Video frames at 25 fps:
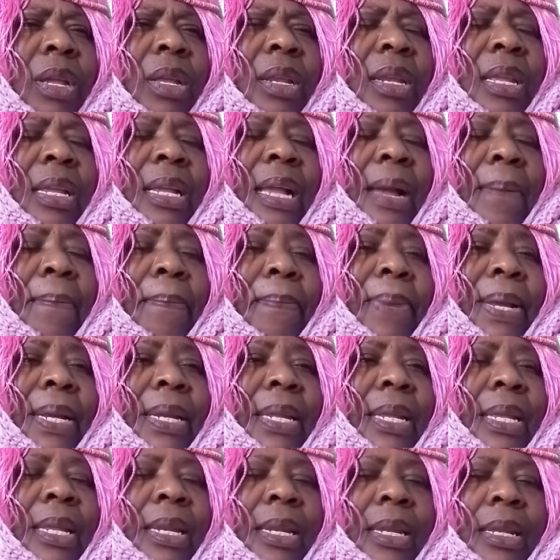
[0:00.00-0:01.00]
The
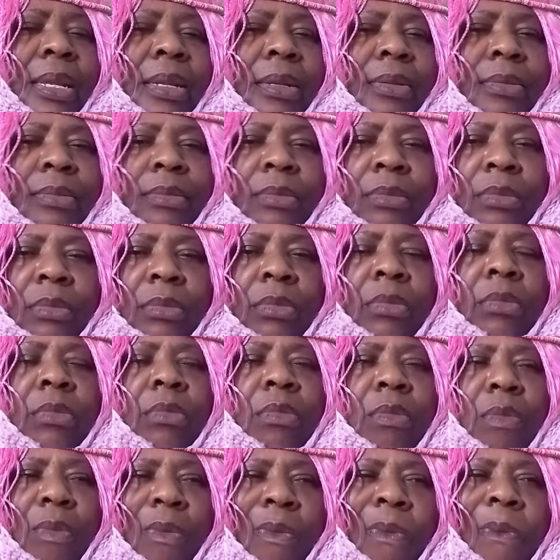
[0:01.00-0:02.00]
campanile,
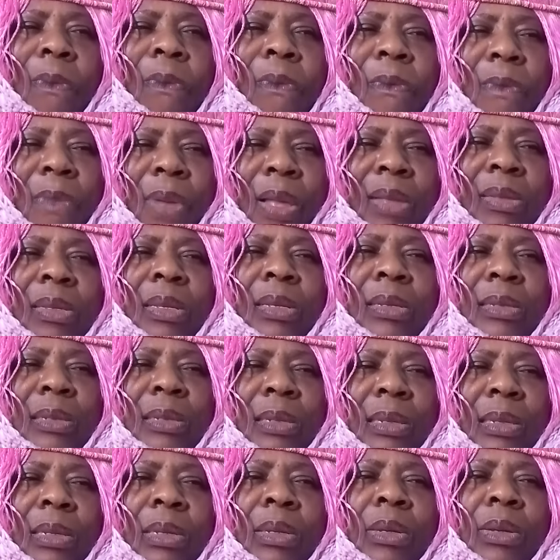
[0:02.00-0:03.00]

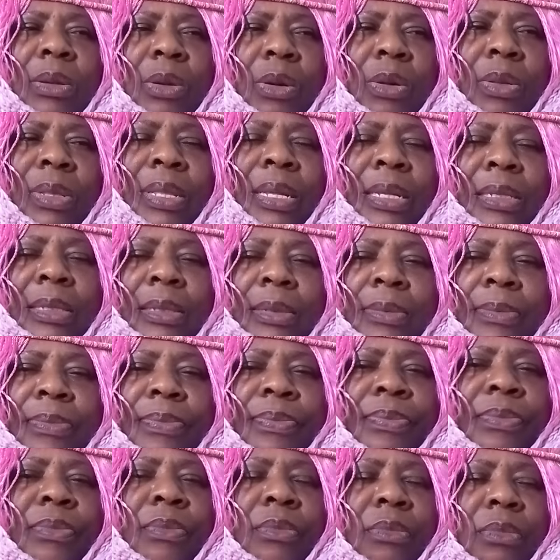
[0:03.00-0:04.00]
SSA, all that.
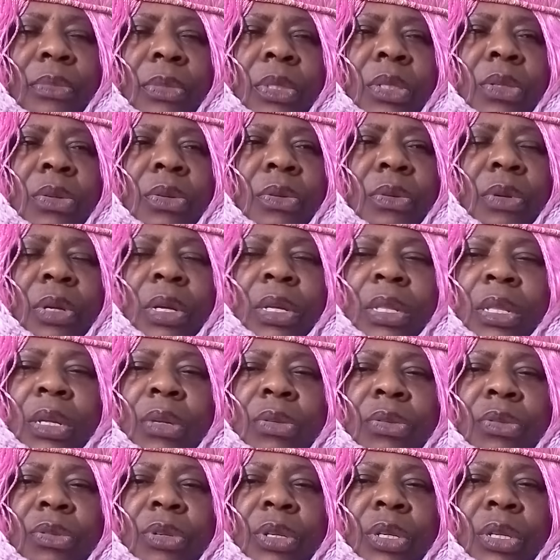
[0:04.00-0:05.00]
We
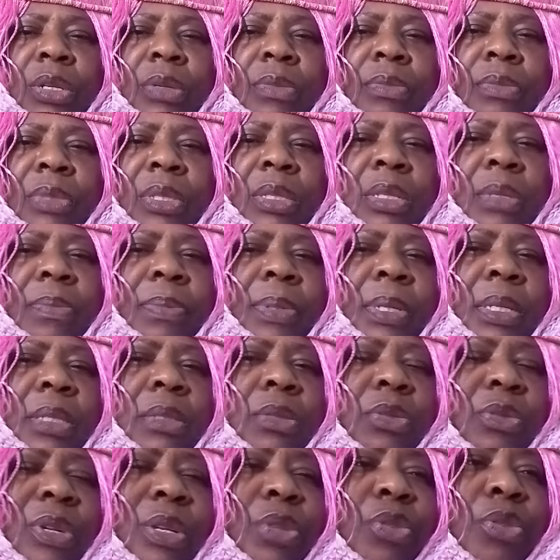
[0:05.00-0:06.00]
announce your name. It
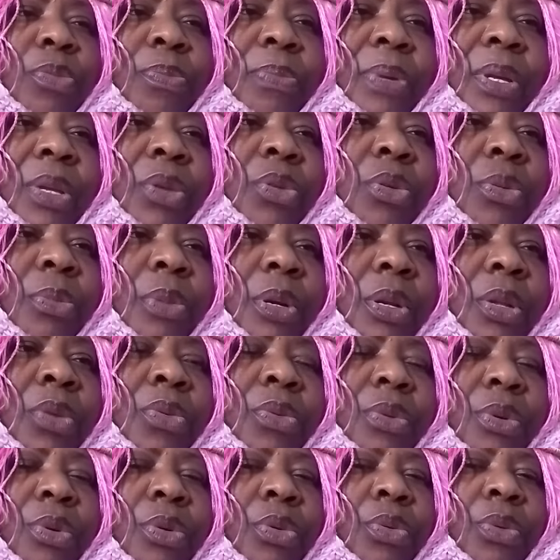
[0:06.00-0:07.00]
depends. When you pay your money,
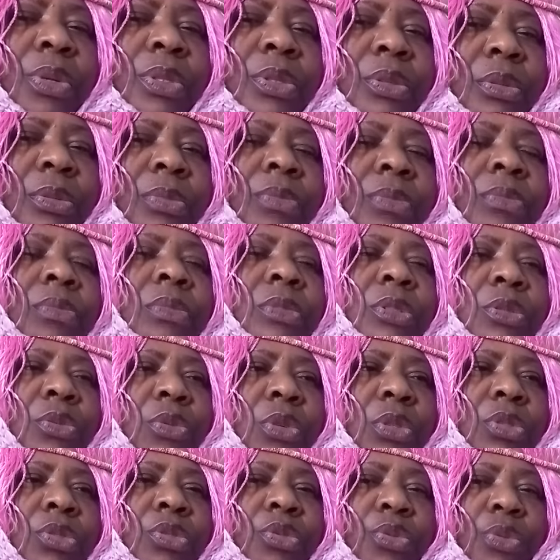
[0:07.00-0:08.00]
we know
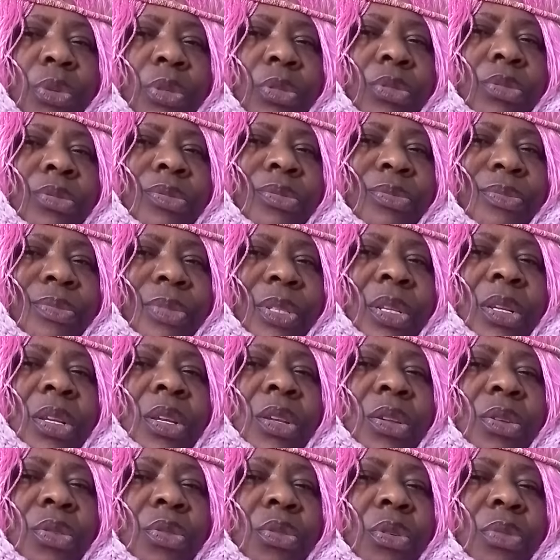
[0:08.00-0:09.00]
what you want.
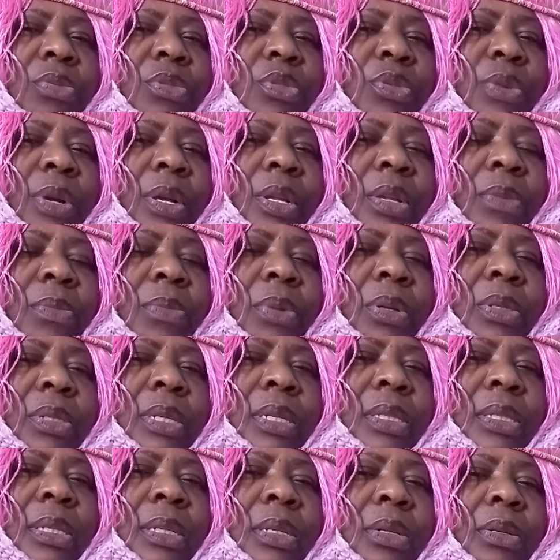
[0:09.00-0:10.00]
You come to our inbox
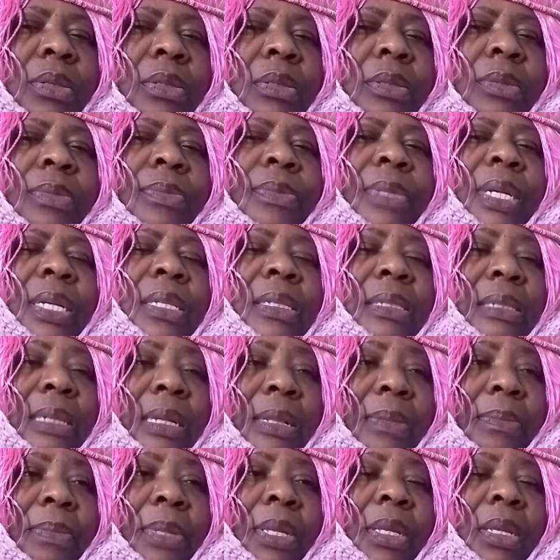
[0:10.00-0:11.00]
and tell us and
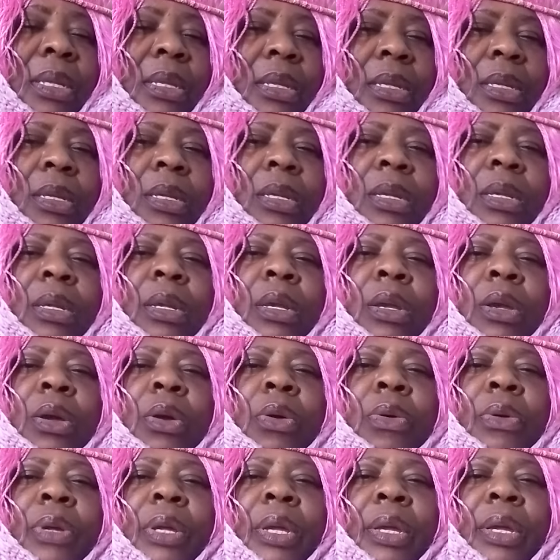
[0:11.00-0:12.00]
tell me.
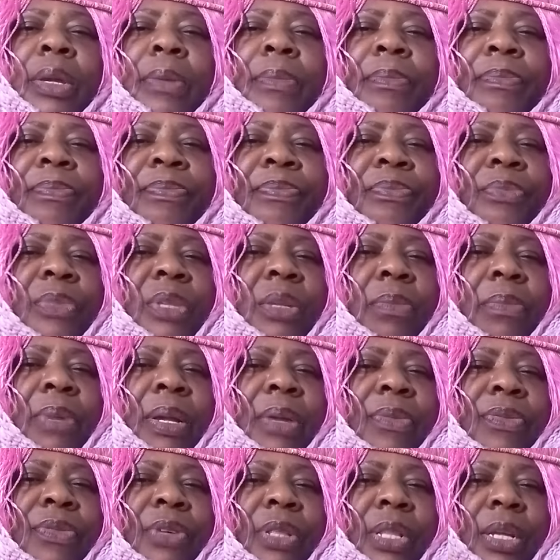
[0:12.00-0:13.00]
Okay,
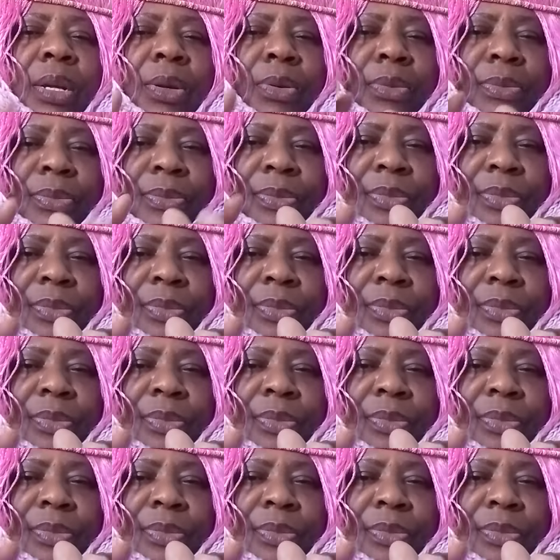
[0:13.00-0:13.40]
Bye for now.